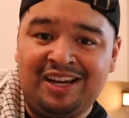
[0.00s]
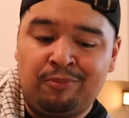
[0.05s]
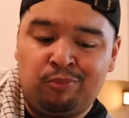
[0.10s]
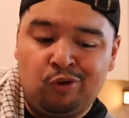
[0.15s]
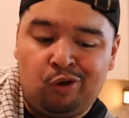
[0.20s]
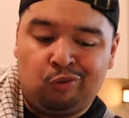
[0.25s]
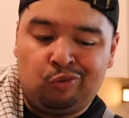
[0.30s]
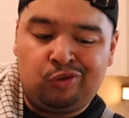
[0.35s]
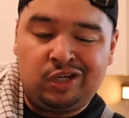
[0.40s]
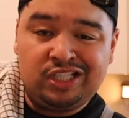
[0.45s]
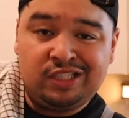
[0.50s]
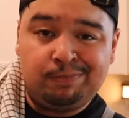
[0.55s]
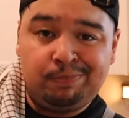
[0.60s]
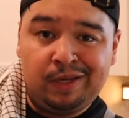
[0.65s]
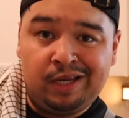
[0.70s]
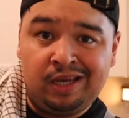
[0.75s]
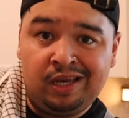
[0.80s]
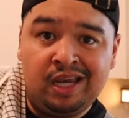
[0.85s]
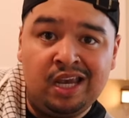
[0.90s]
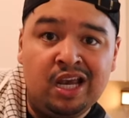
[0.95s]
up real
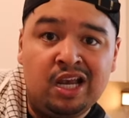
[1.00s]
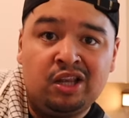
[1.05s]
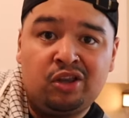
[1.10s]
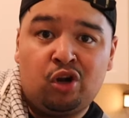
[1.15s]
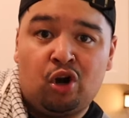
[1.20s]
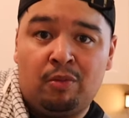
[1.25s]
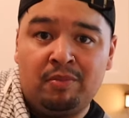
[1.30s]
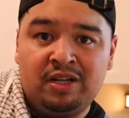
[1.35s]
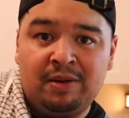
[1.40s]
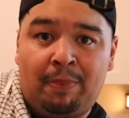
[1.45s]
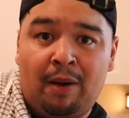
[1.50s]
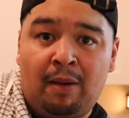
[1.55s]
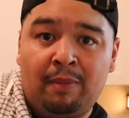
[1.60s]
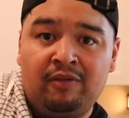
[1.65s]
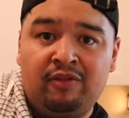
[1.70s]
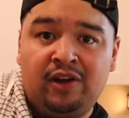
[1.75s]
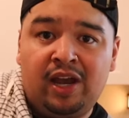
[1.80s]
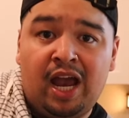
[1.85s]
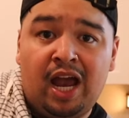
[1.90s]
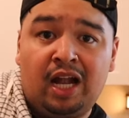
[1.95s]
crispy, throw them in the palm
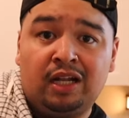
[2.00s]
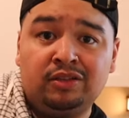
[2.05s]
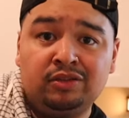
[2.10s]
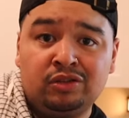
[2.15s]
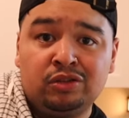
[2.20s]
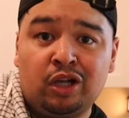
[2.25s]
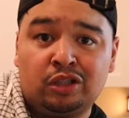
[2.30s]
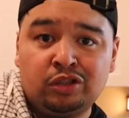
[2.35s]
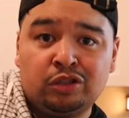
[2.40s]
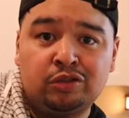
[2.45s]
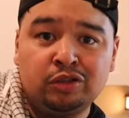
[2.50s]
of your hand.